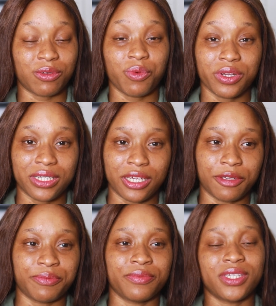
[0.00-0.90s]
One
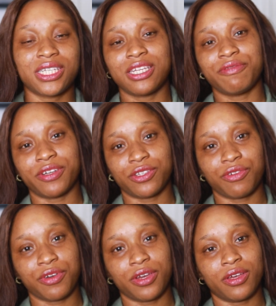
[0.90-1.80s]
day, Sniff and
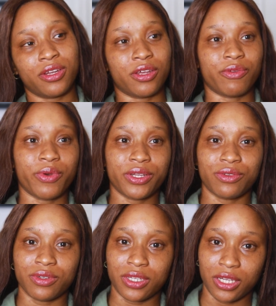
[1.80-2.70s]
Scurry, they went
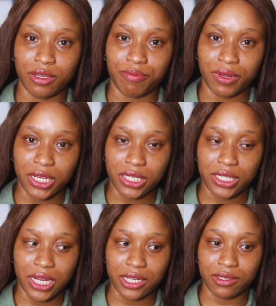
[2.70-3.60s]
to the
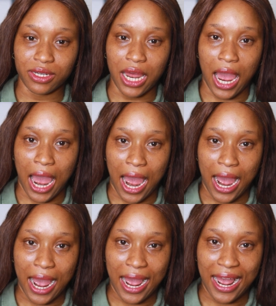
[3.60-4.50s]
place and they saw that
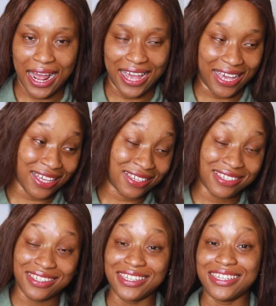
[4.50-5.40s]
hey,
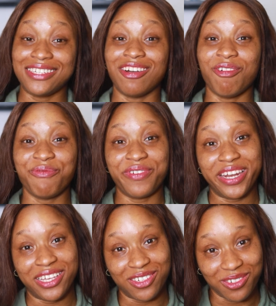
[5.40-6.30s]
cheese don't finish.